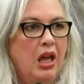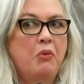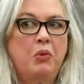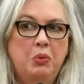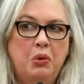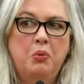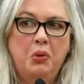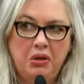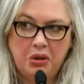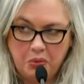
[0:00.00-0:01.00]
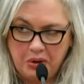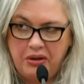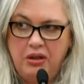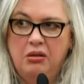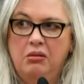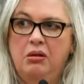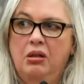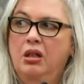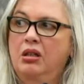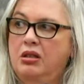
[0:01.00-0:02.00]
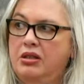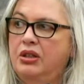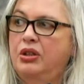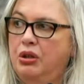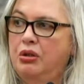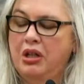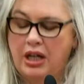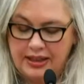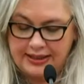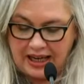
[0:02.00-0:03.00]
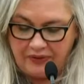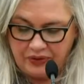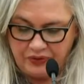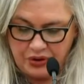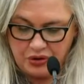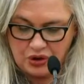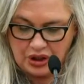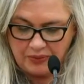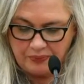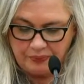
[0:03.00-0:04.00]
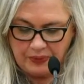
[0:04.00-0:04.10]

And we will work with you to secure a safer future.